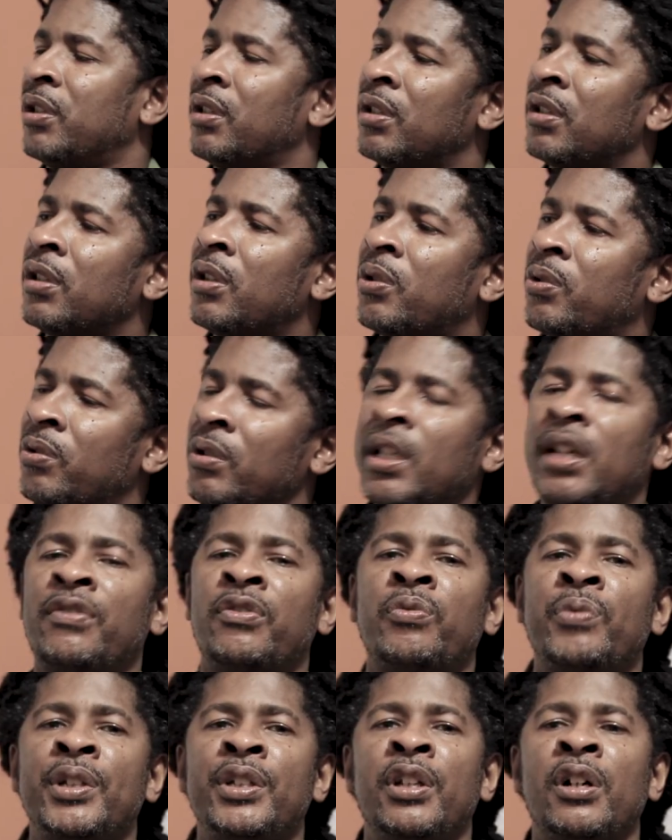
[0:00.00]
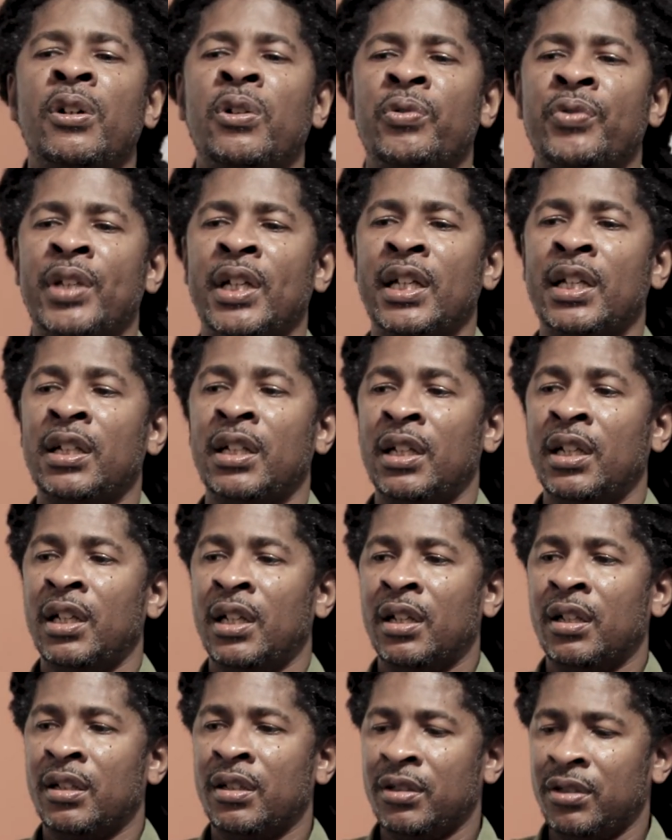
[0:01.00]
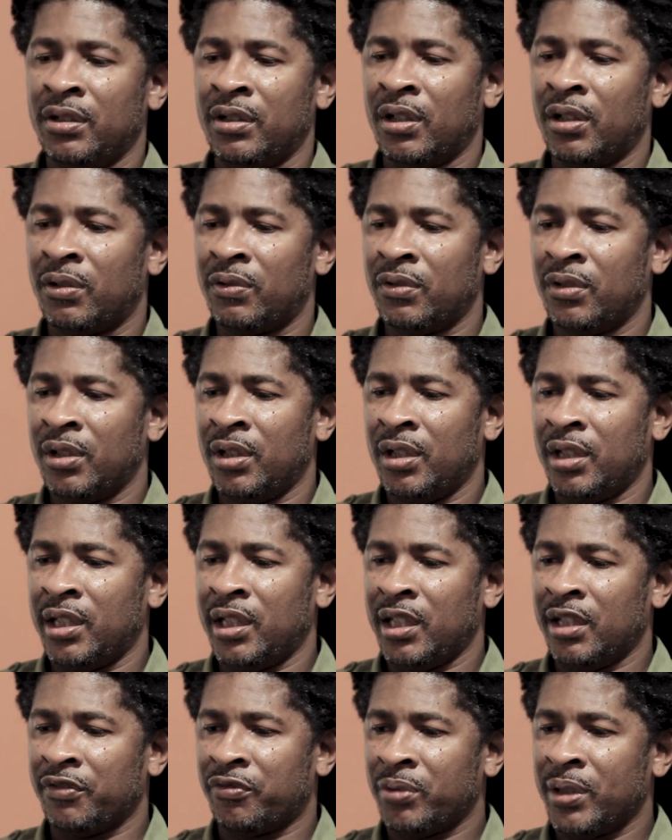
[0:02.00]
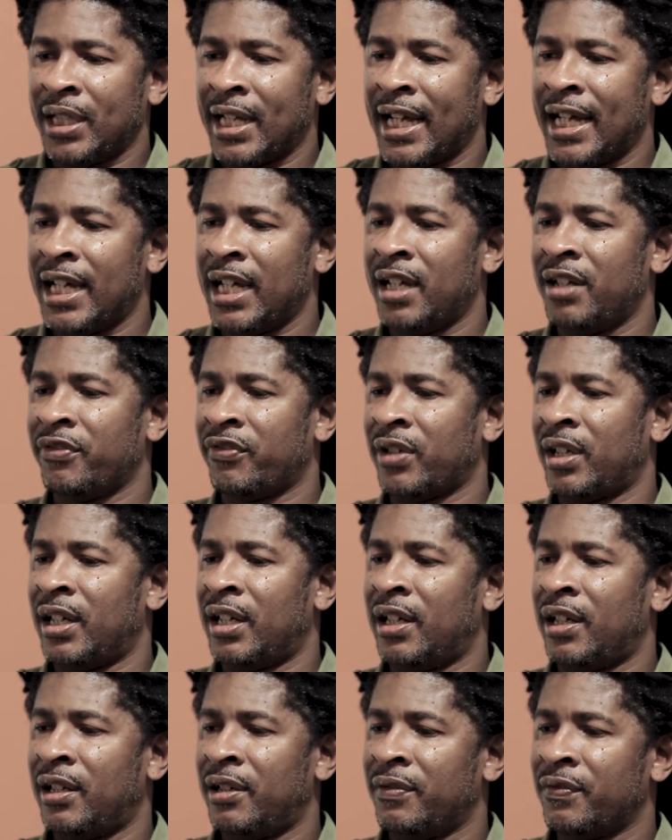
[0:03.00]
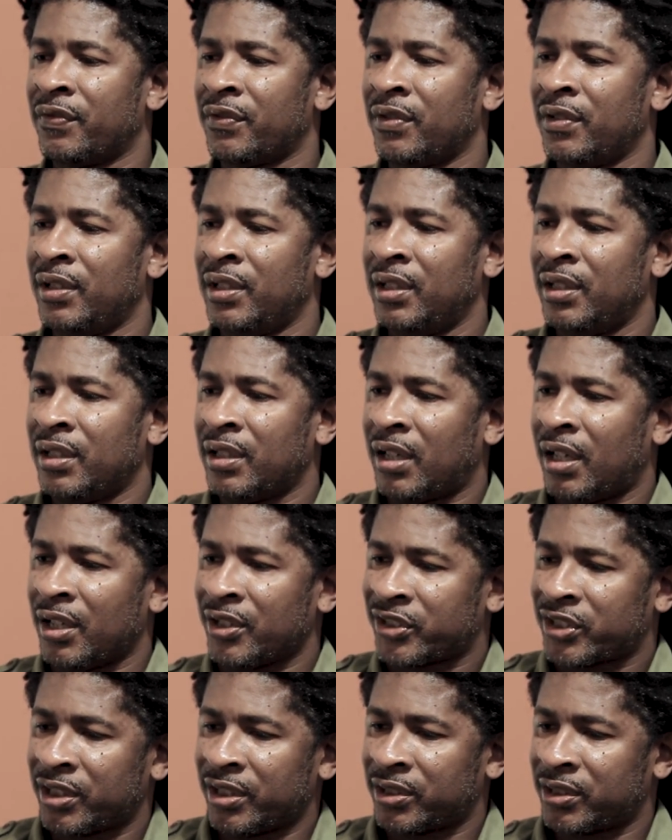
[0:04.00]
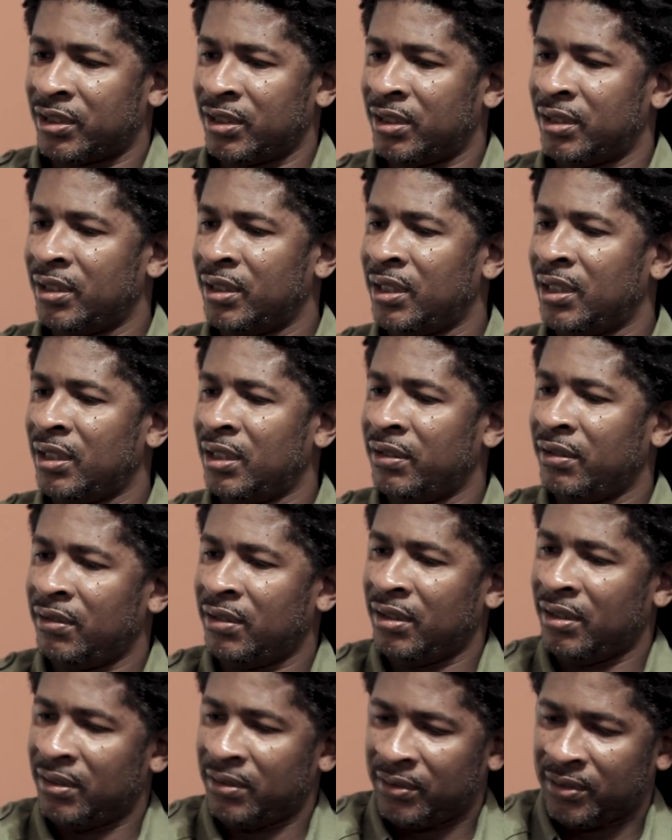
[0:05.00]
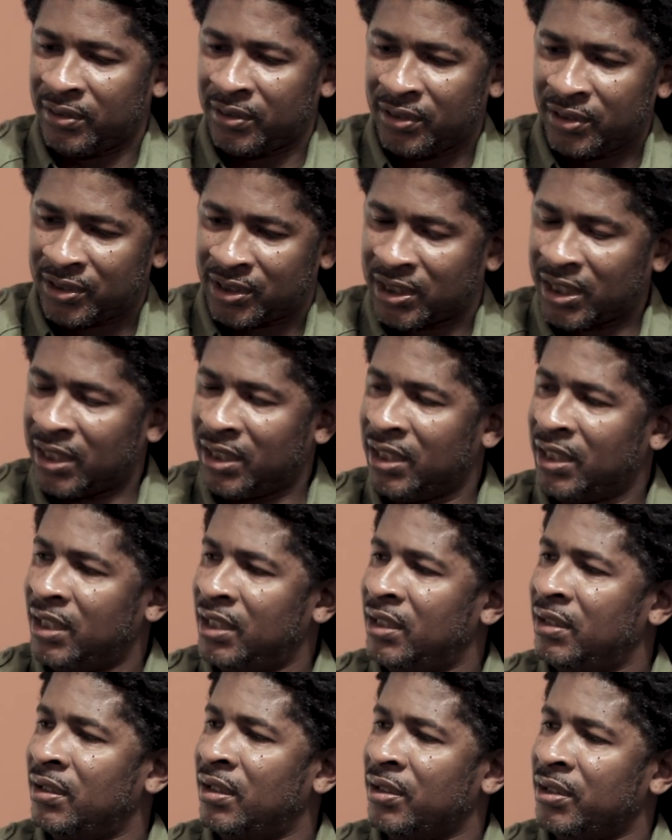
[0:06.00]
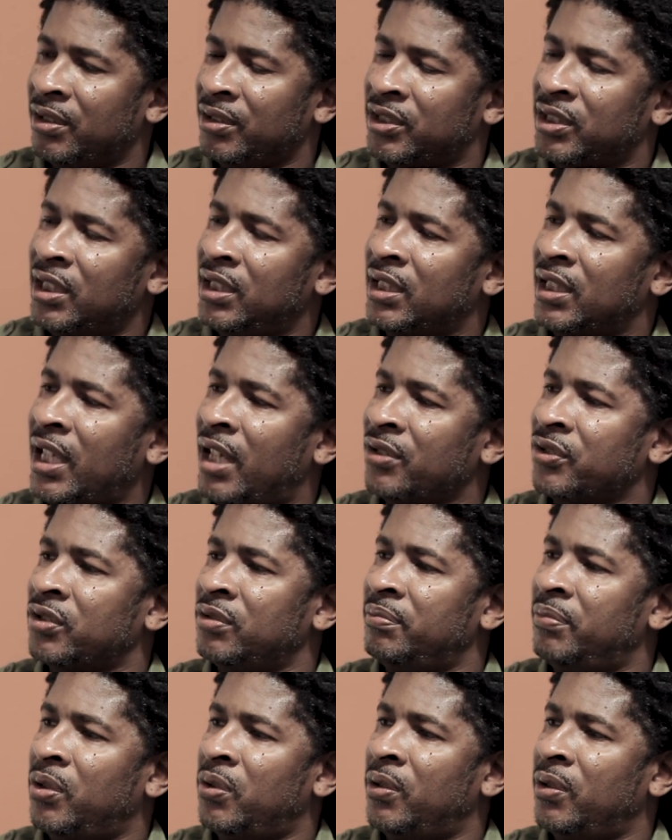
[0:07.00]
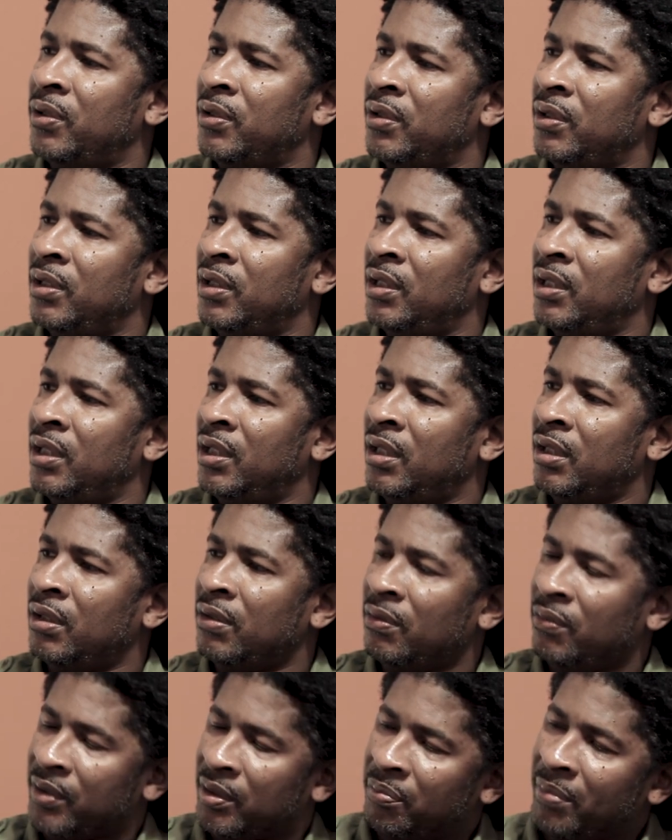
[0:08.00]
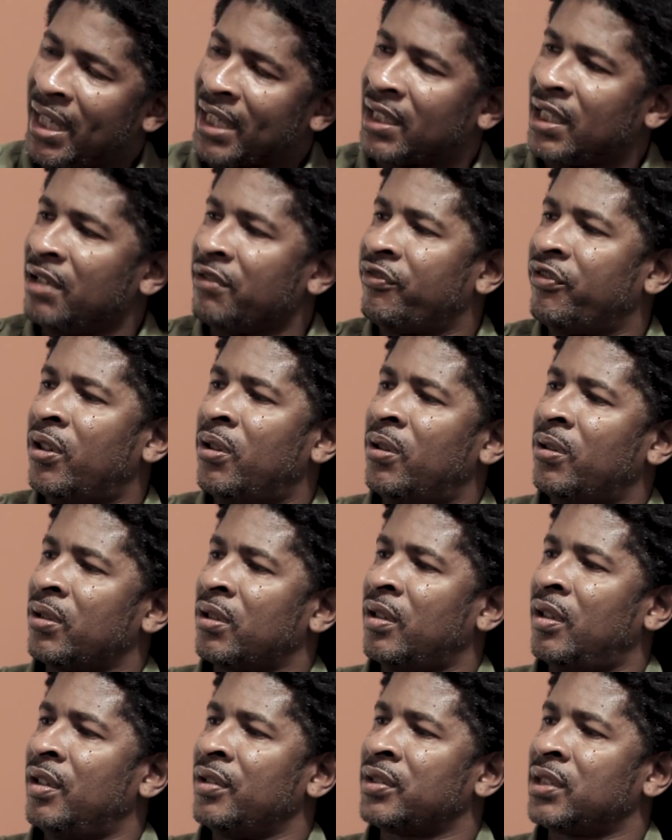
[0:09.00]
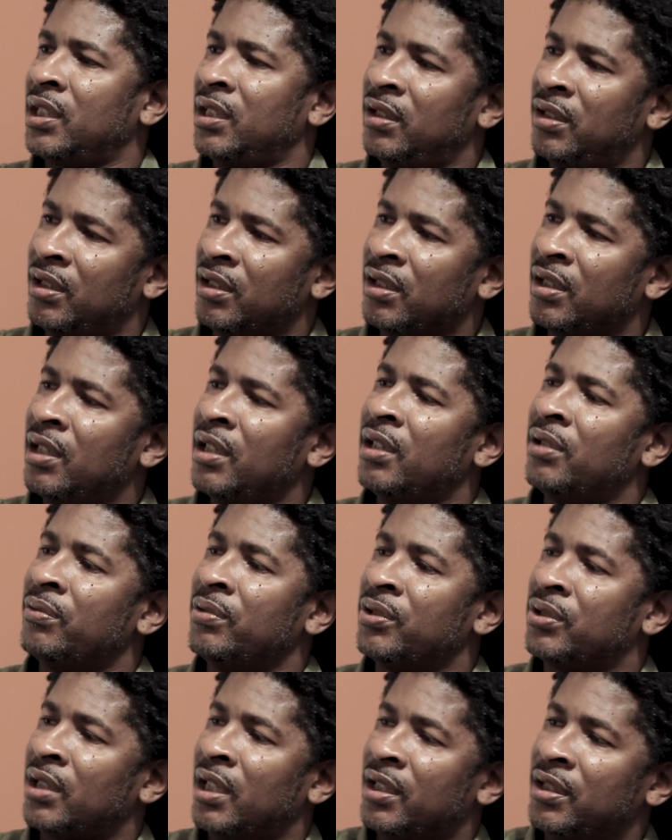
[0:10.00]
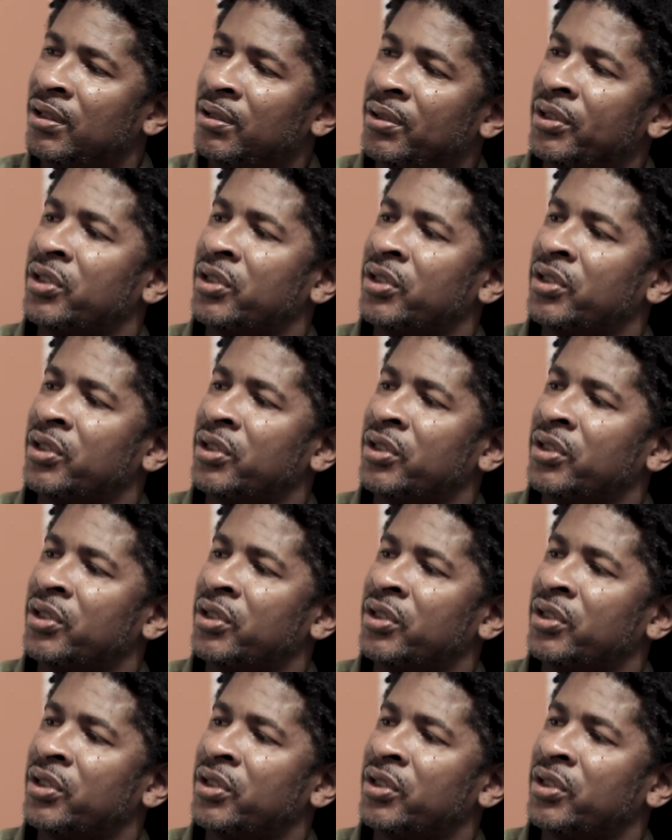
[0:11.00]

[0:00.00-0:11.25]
but on a local level, we know that, you know, if we have our sister sitting in the, on the city council board, we can make that phone call and say, look, we're trying to do